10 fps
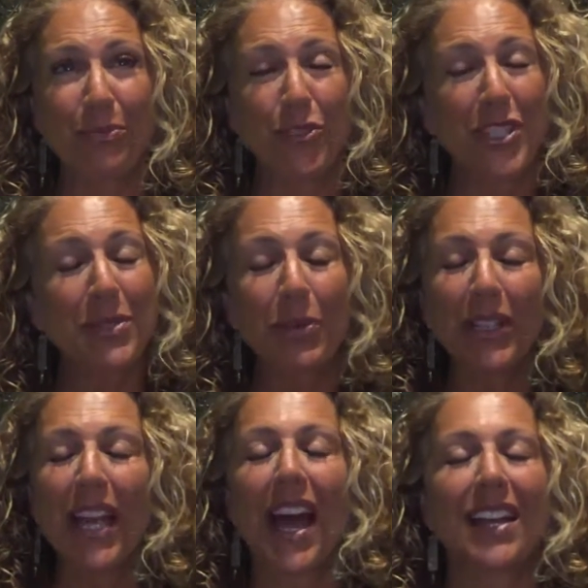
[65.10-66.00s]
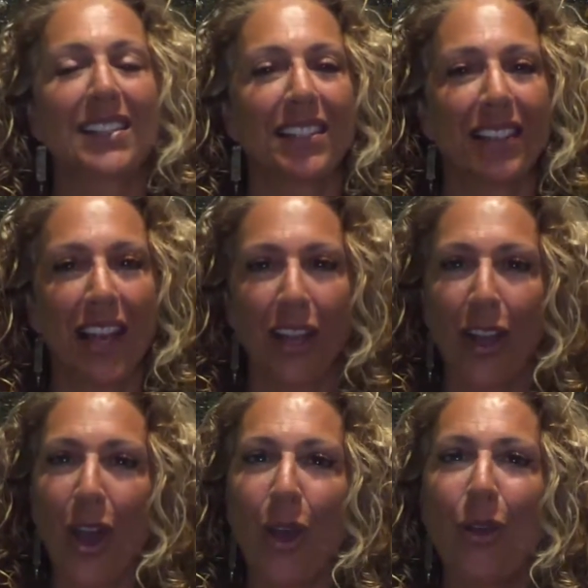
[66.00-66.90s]
just relax and let
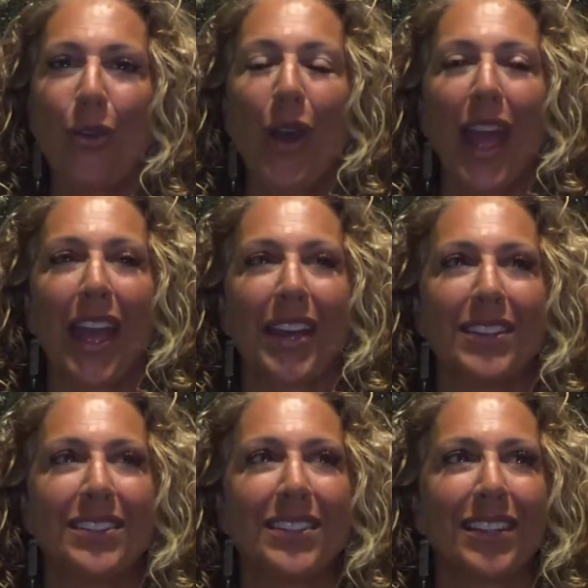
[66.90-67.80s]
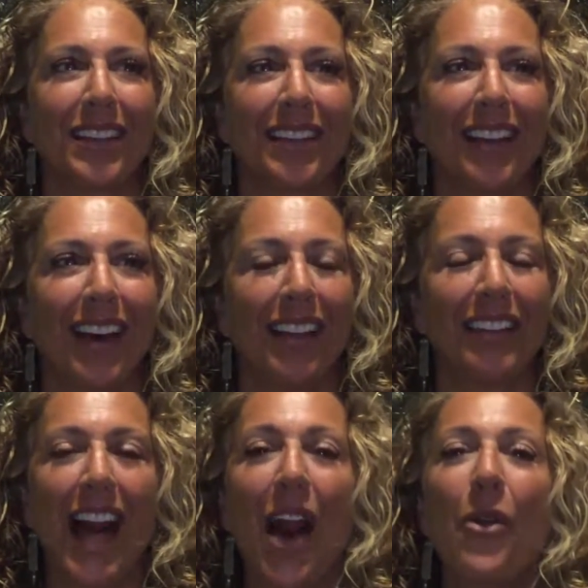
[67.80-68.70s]
go and
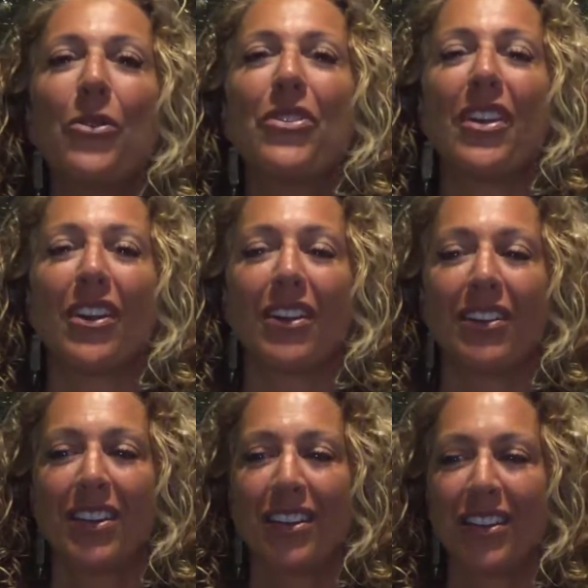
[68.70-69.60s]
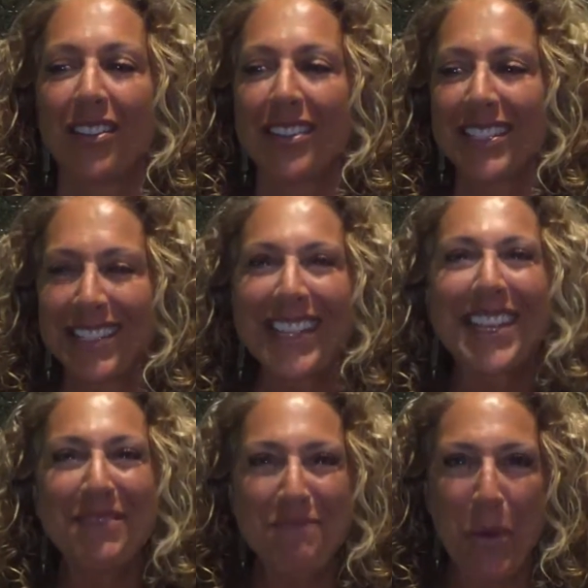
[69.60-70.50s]
allow the
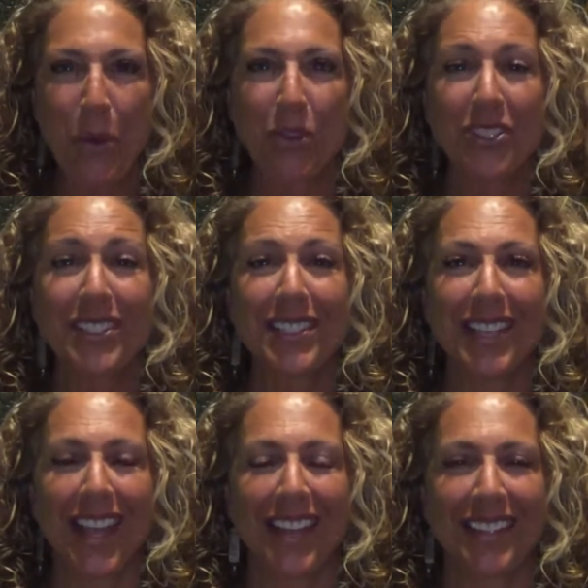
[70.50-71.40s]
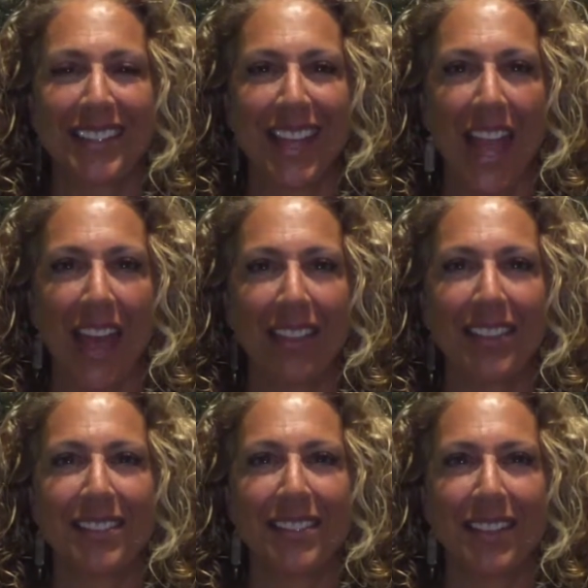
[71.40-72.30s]
singing bowls and
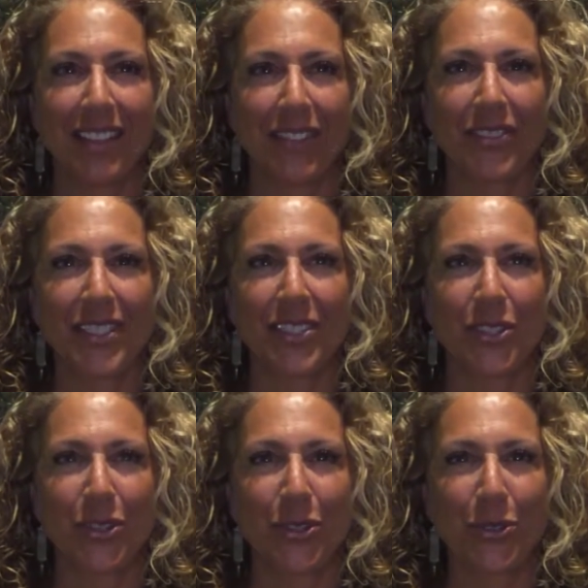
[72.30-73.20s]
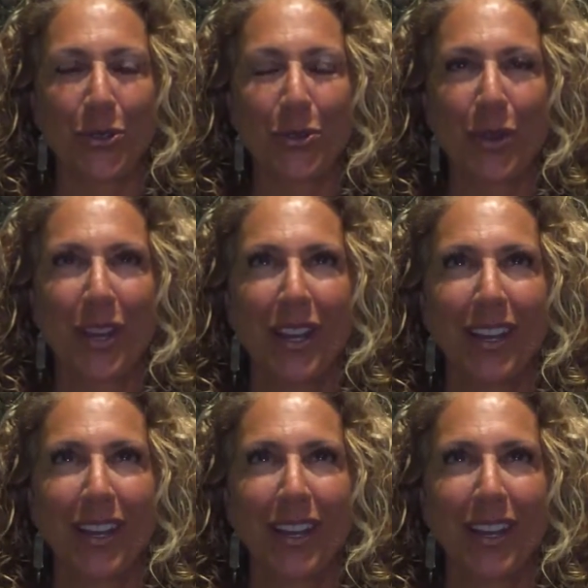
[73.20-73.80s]
Kathy's gifts to